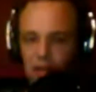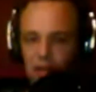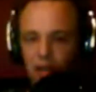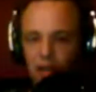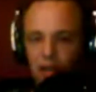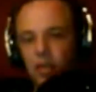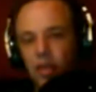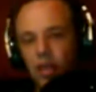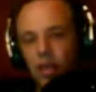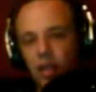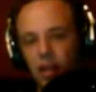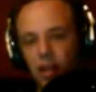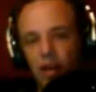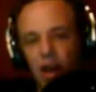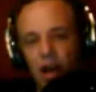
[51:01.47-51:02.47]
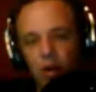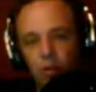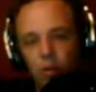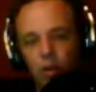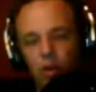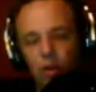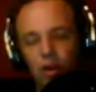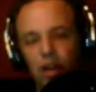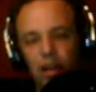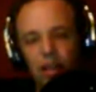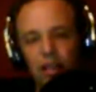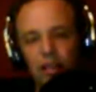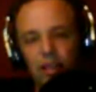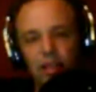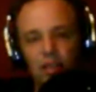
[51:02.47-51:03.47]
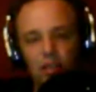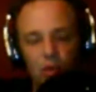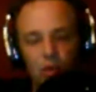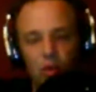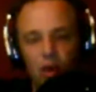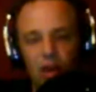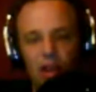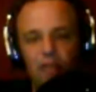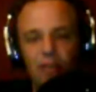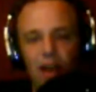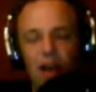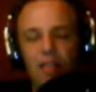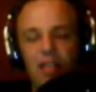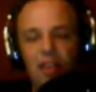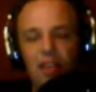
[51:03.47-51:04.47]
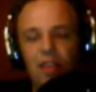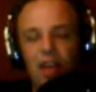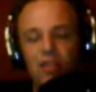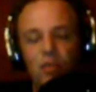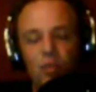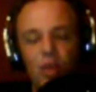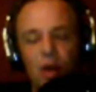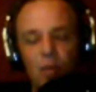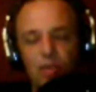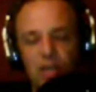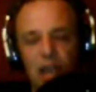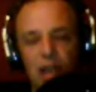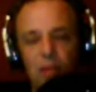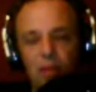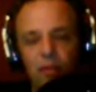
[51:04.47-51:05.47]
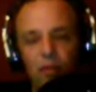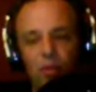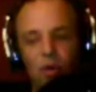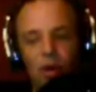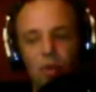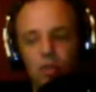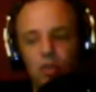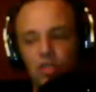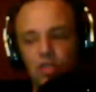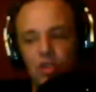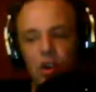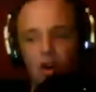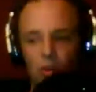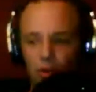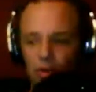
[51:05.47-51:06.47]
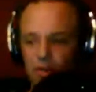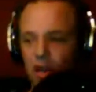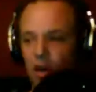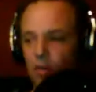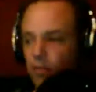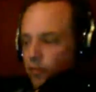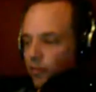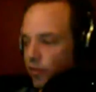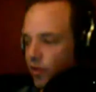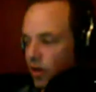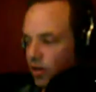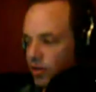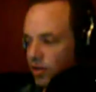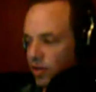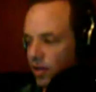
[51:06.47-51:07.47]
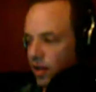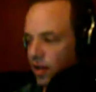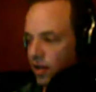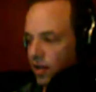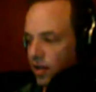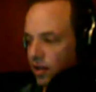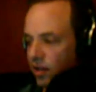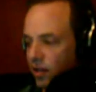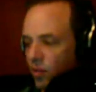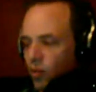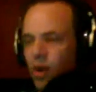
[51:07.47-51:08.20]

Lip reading: I would set up if I were in if that's what I was aiming for. I would start with top fronts and then